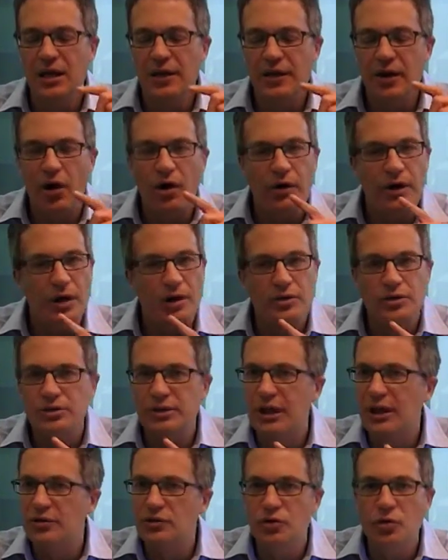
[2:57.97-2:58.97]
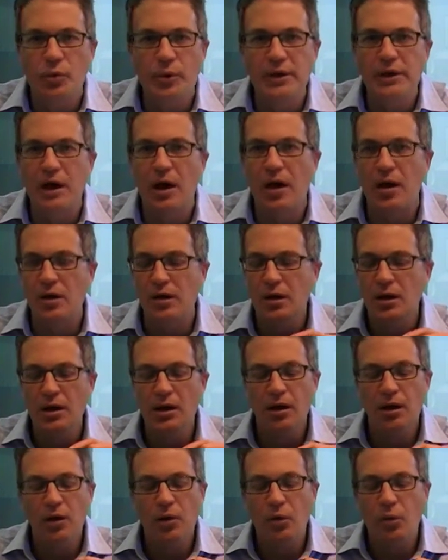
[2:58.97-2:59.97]
that already understands who we are,
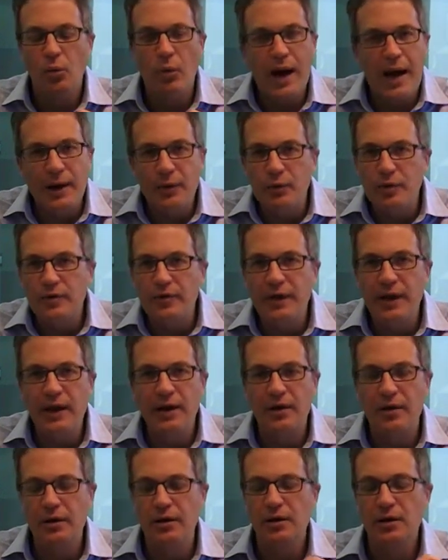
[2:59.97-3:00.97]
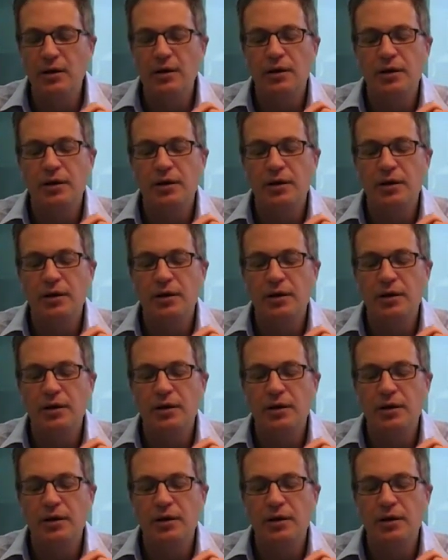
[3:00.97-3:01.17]
why we're there,